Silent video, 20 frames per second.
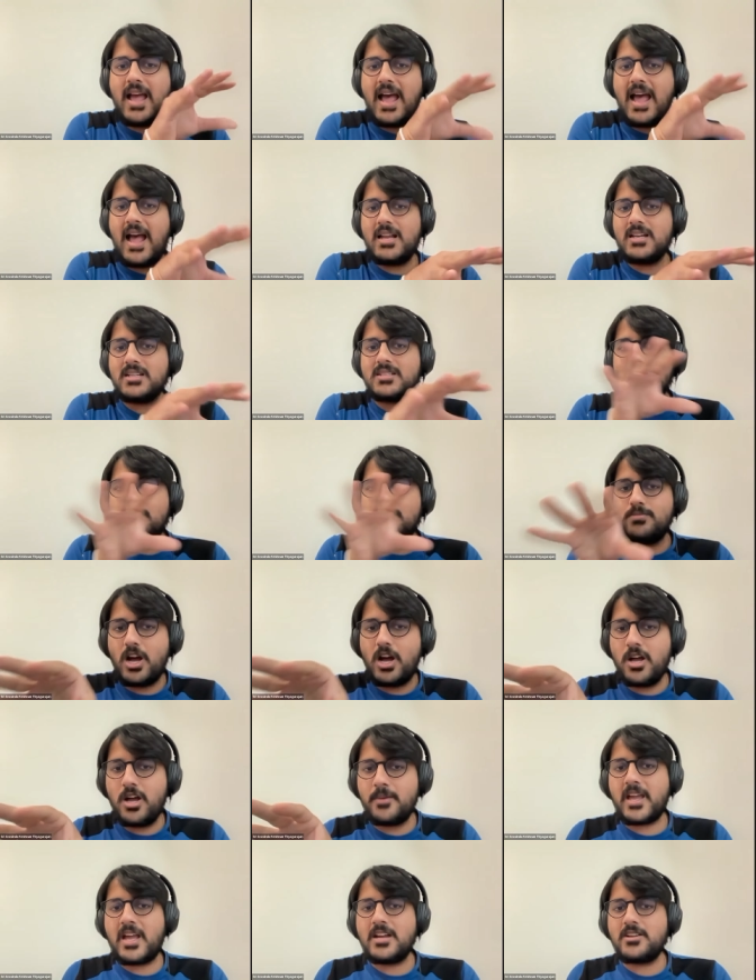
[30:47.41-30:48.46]
Alice and
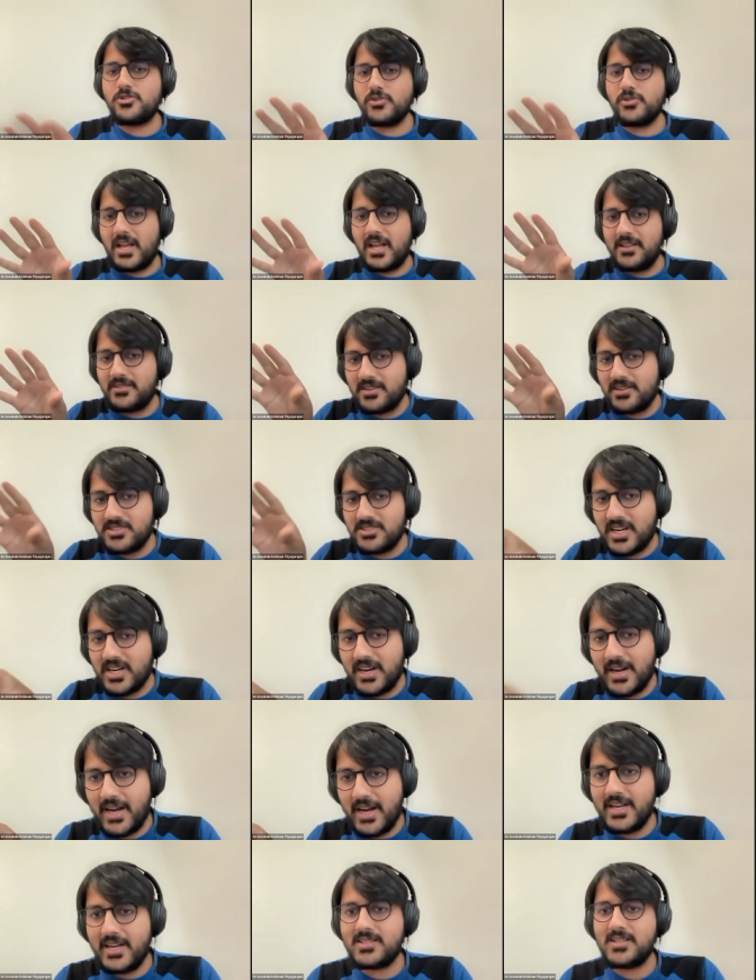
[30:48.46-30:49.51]
Bob can together
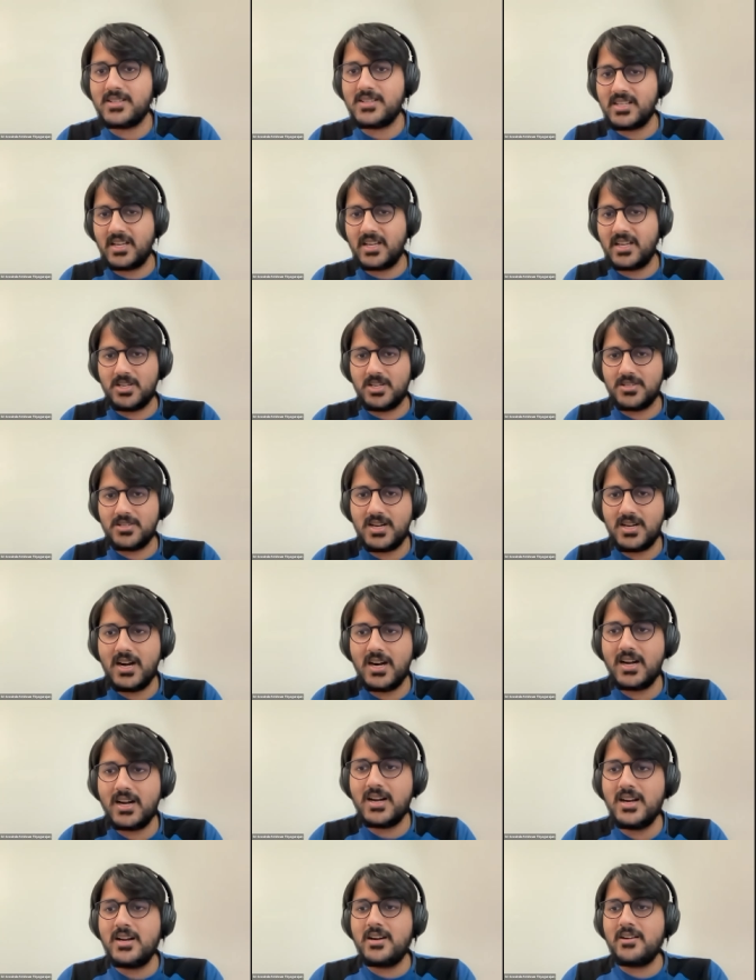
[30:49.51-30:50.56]
generate sigma
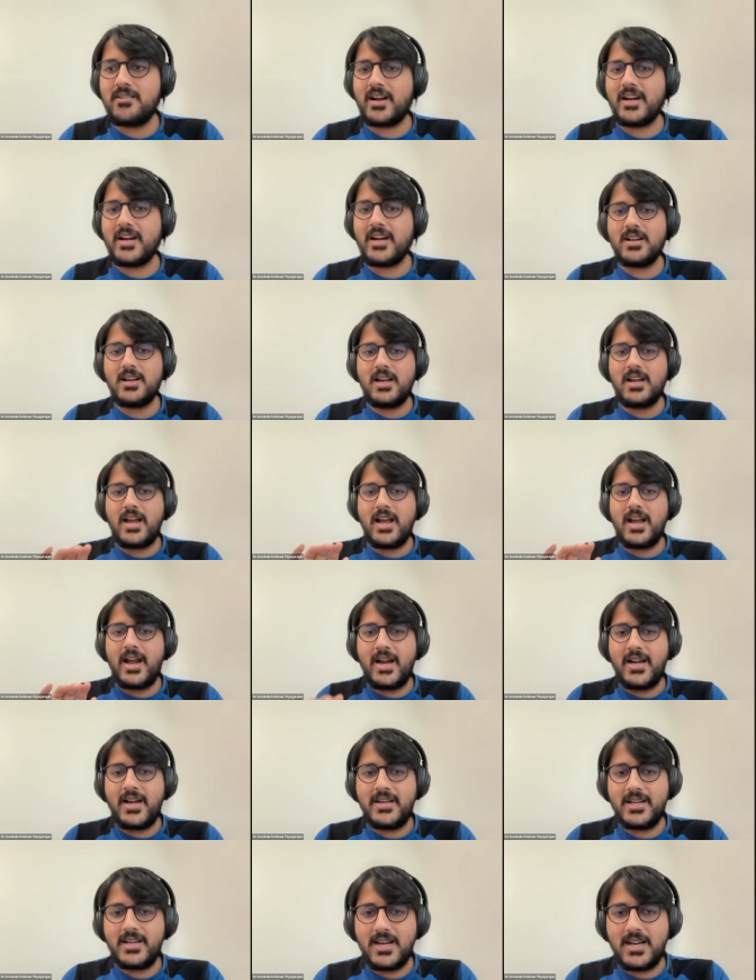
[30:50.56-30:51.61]
star, right?
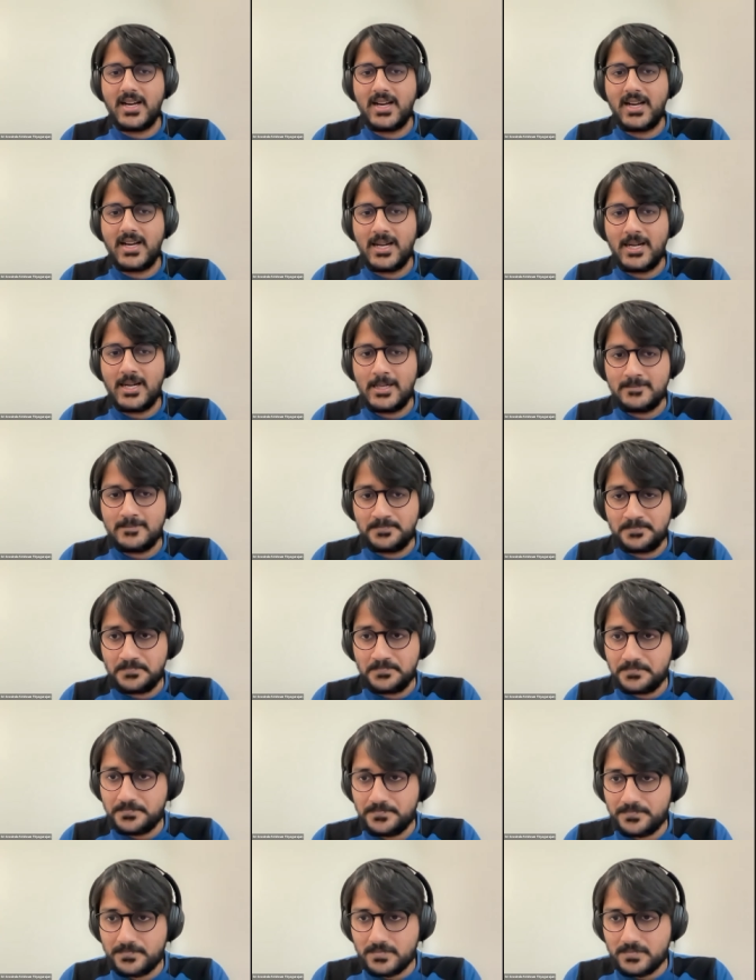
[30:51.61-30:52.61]
And um,